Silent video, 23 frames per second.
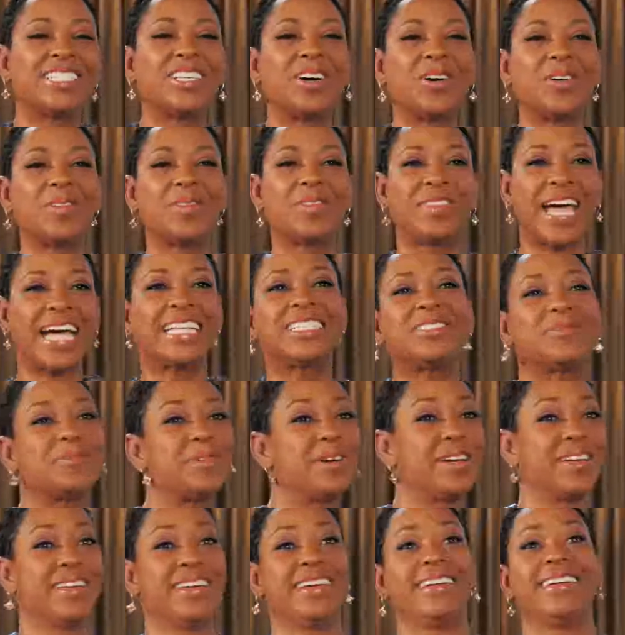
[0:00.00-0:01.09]
So that's
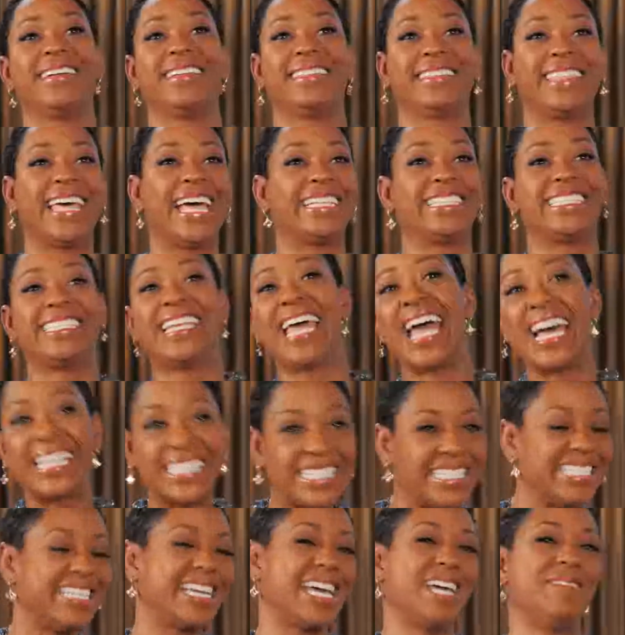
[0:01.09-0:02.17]
where that
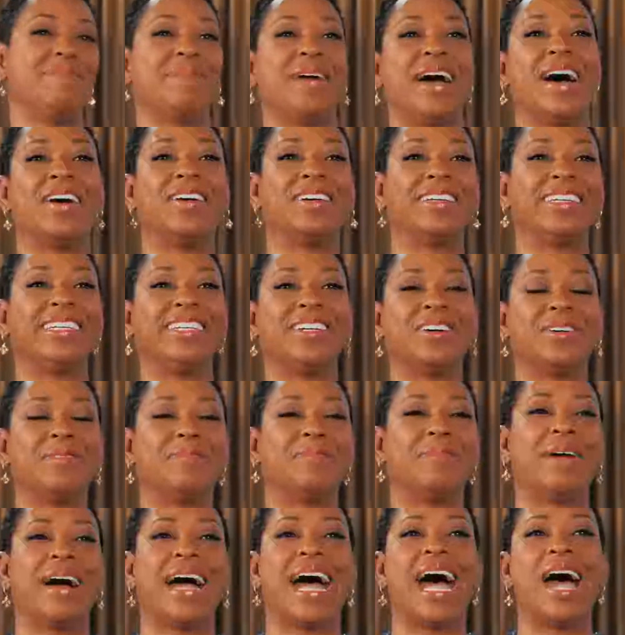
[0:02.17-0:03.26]
tenacity came out.
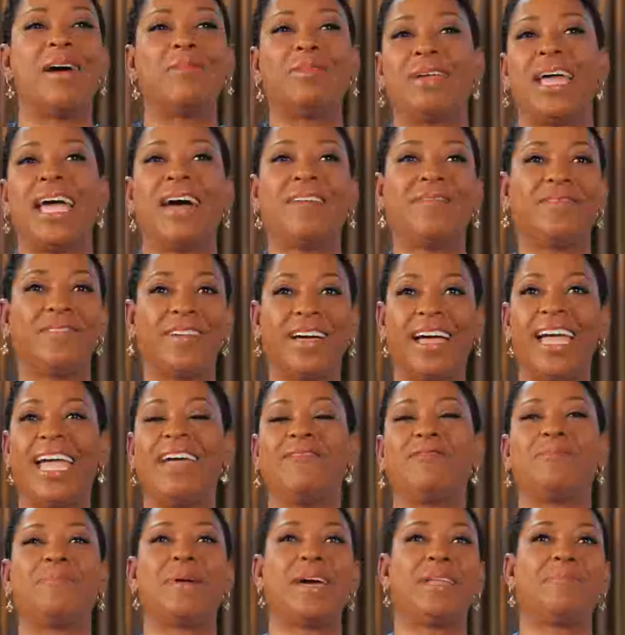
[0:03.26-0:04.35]
I would have
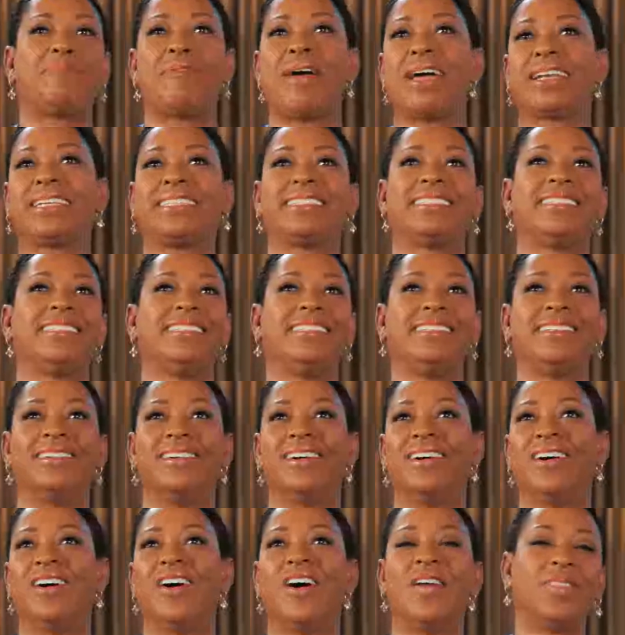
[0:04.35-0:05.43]
everybody practicing
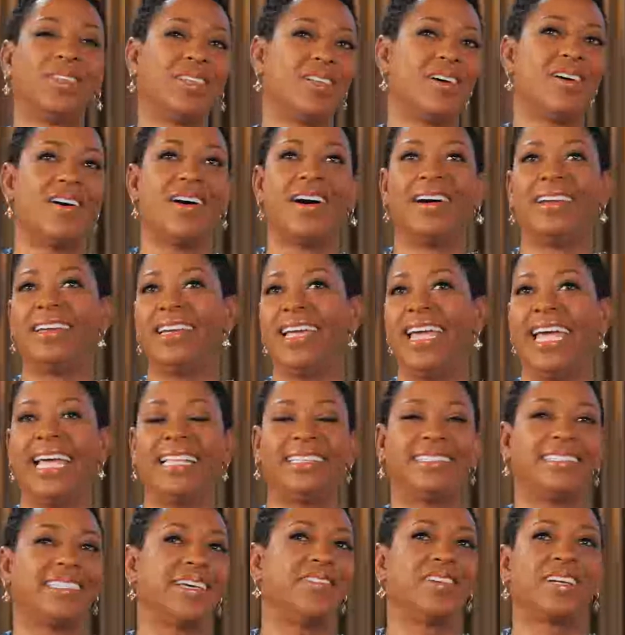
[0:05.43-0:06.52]
on the lawn
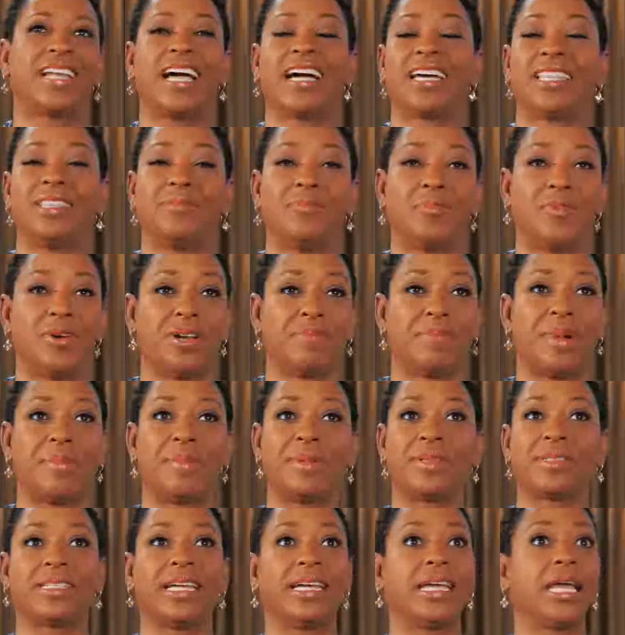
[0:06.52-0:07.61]
at 7 o'clock in the morning. My
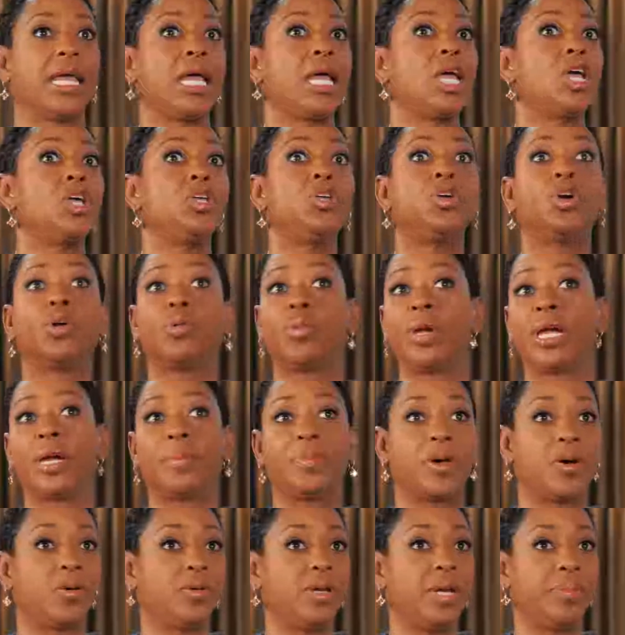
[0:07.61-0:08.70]
mother's like, you're going to wake up
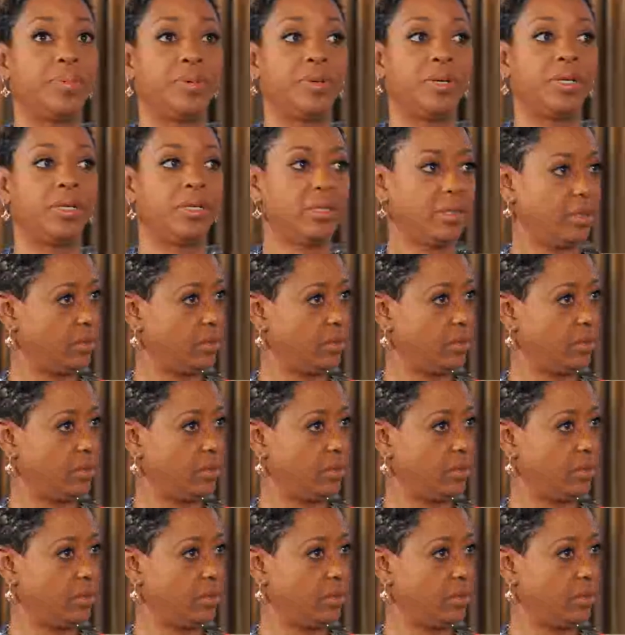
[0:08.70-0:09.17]
the whole neighborhood.